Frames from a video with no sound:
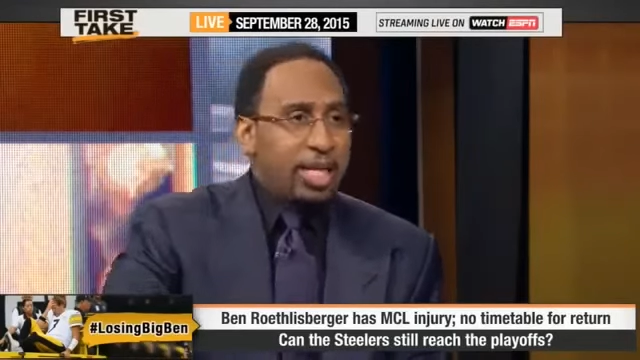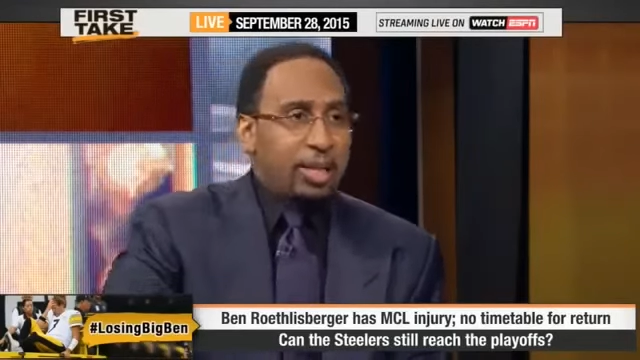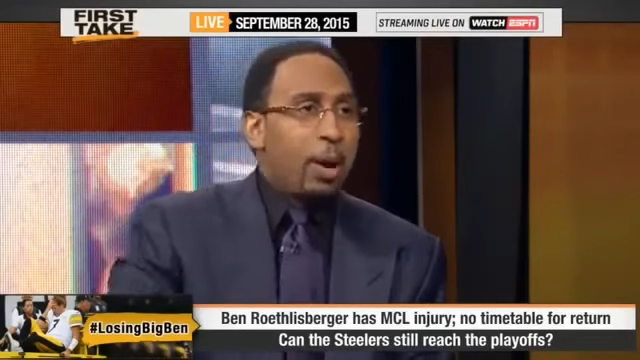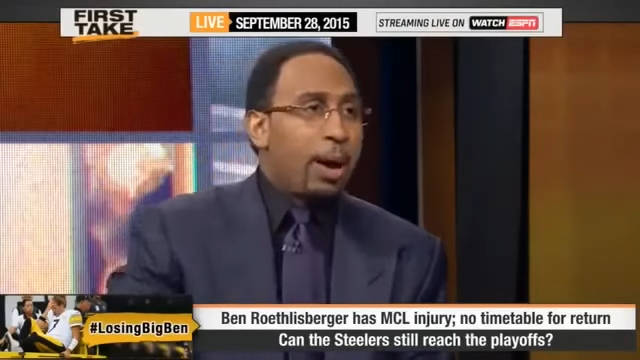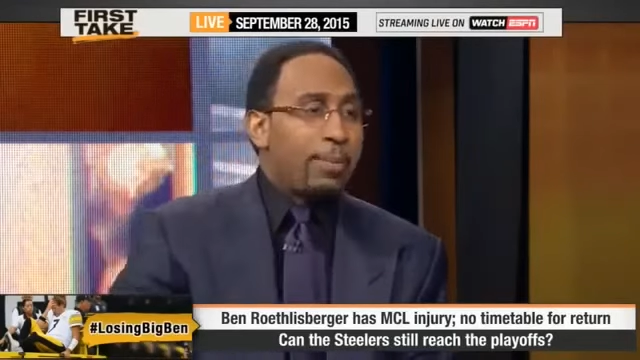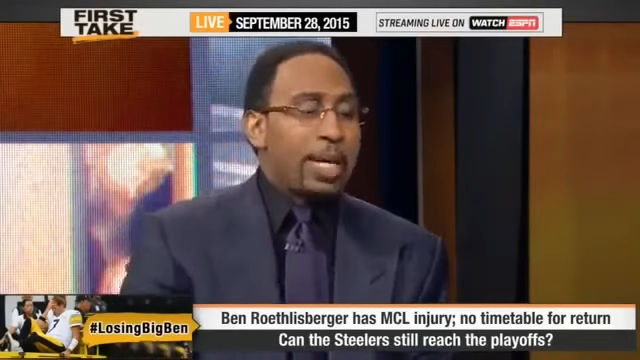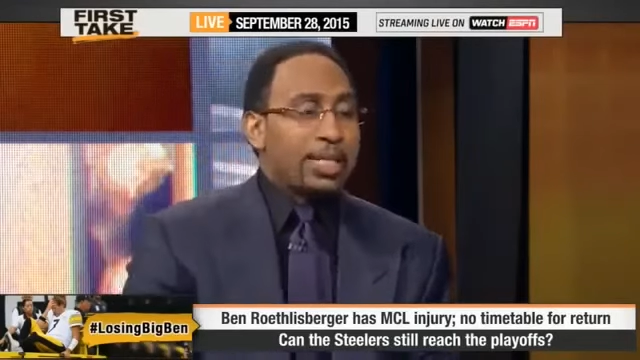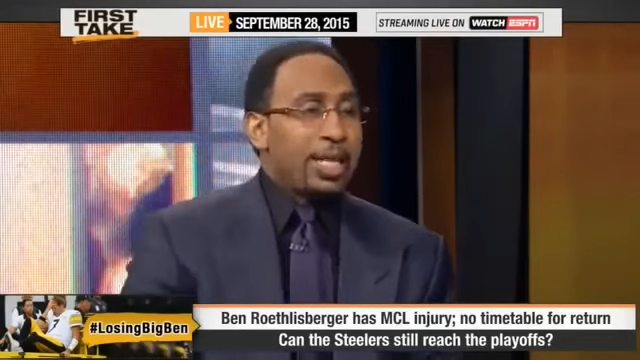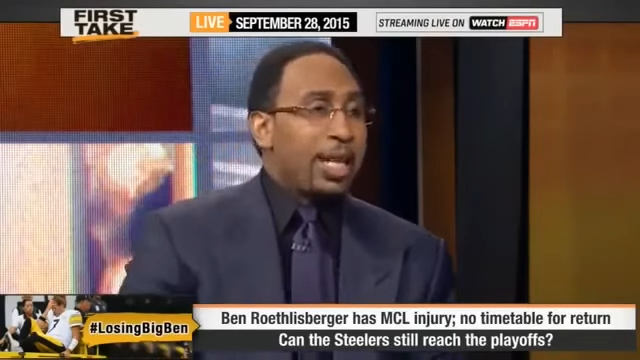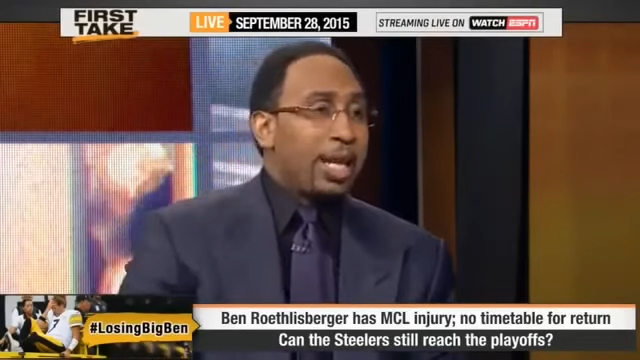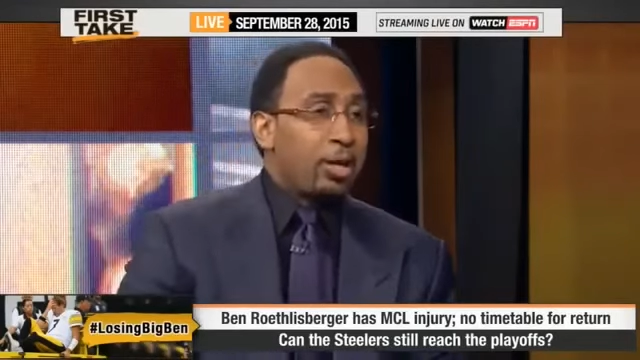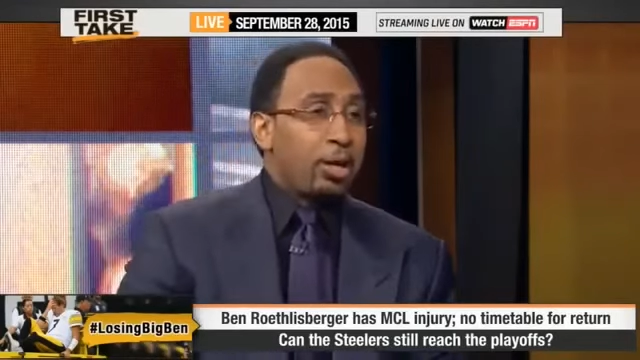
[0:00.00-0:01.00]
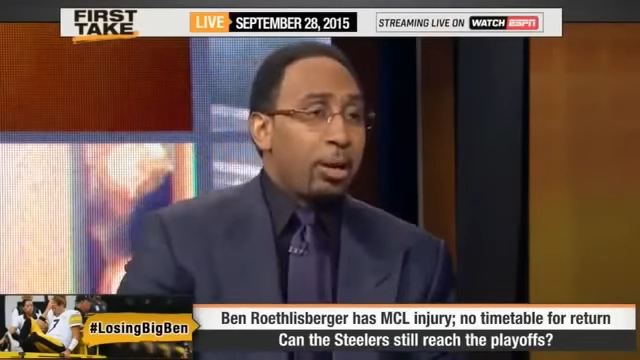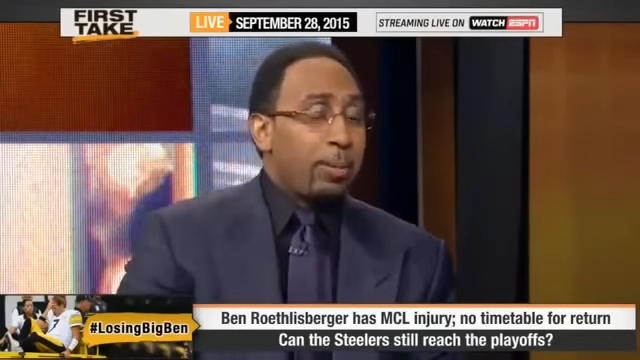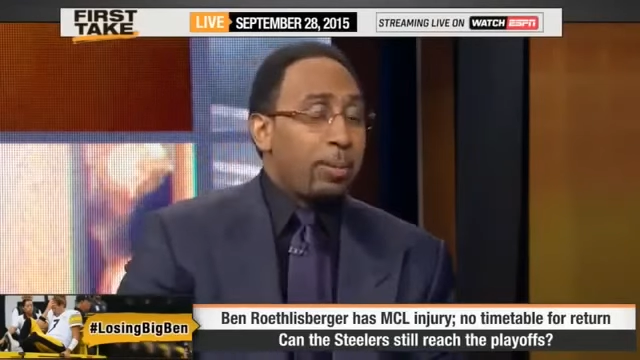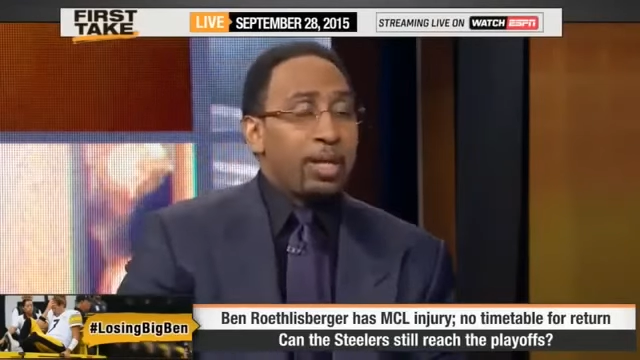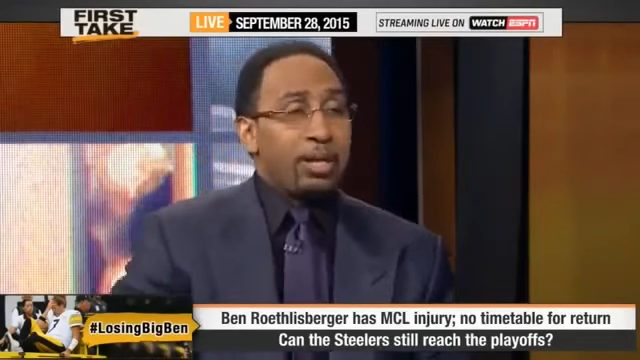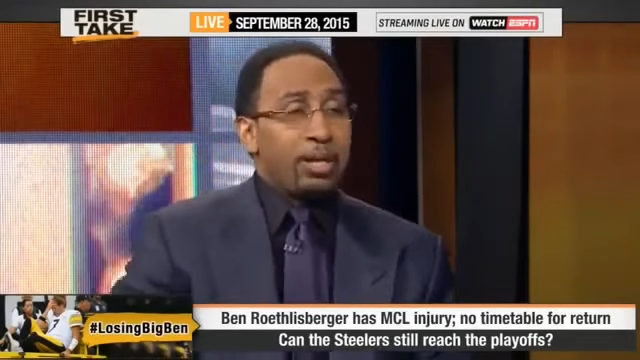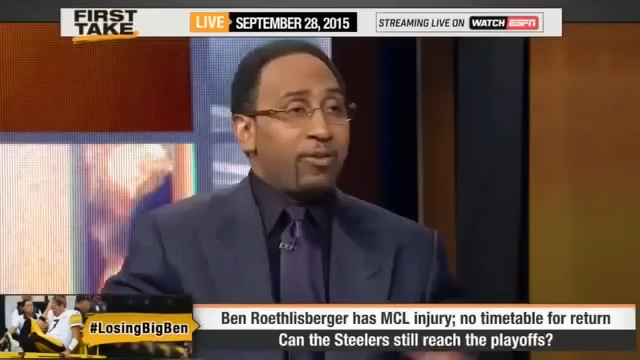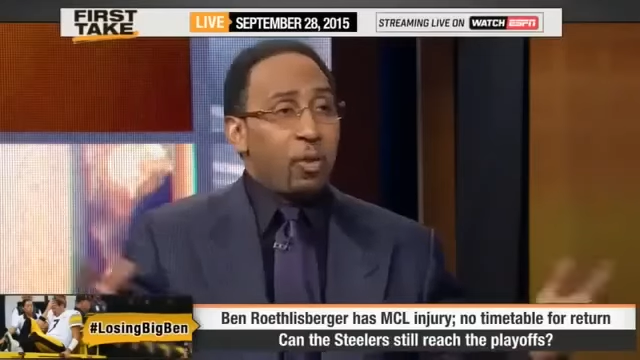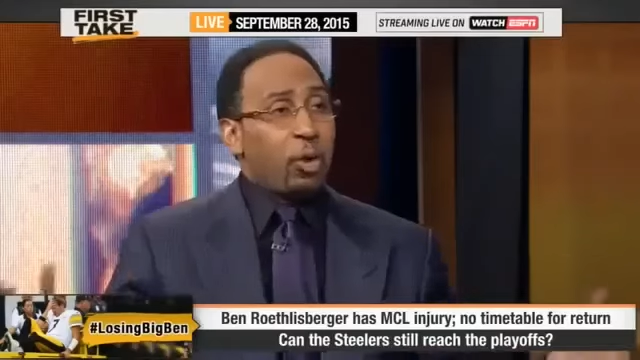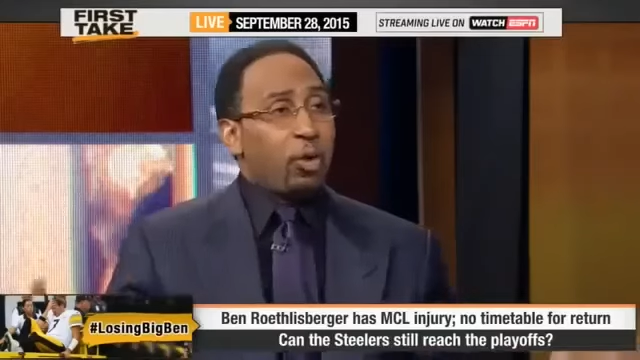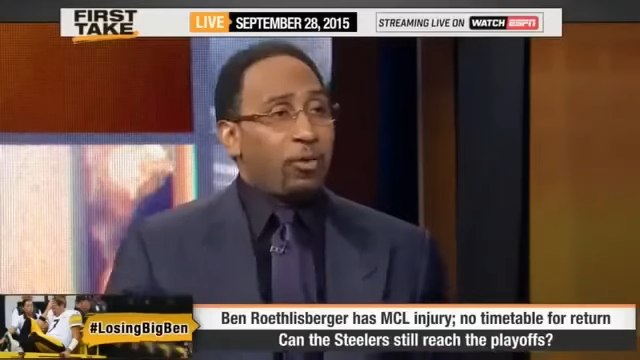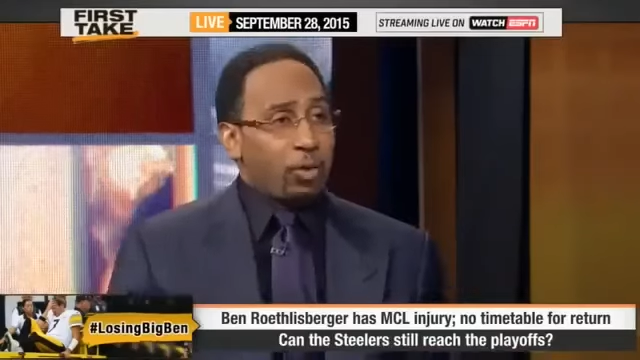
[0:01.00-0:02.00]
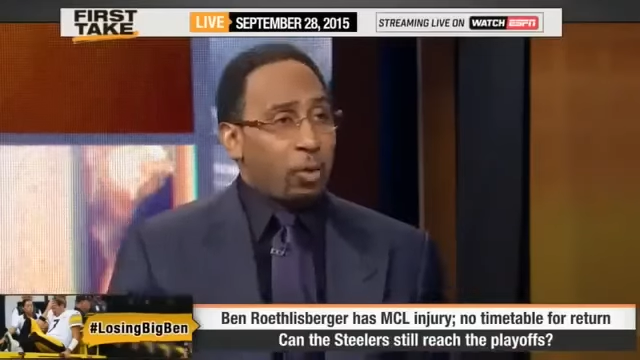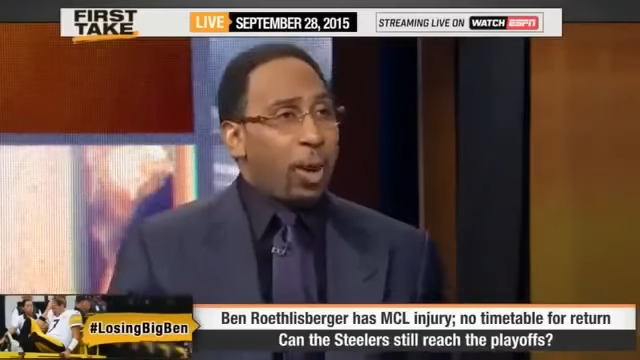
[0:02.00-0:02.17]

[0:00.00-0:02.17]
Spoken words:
That's why I'm not saying they're going to completely fall off